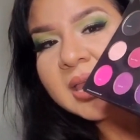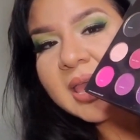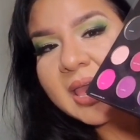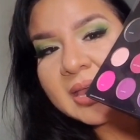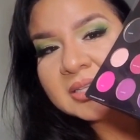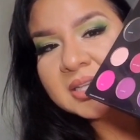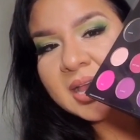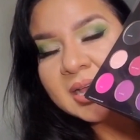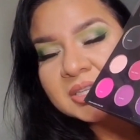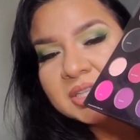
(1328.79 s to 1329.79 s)
and to
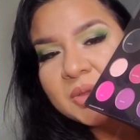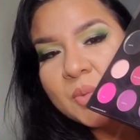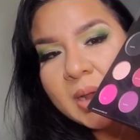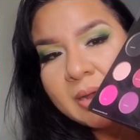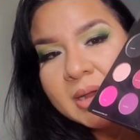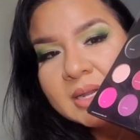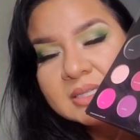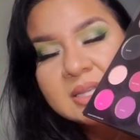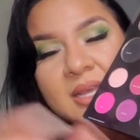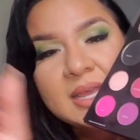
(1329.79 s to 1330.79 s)
actually wear it
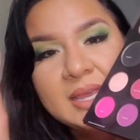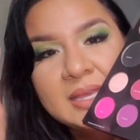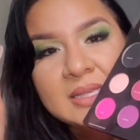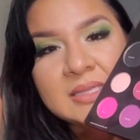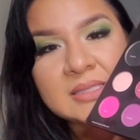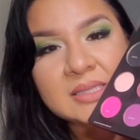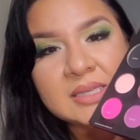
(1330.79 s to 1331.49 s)
is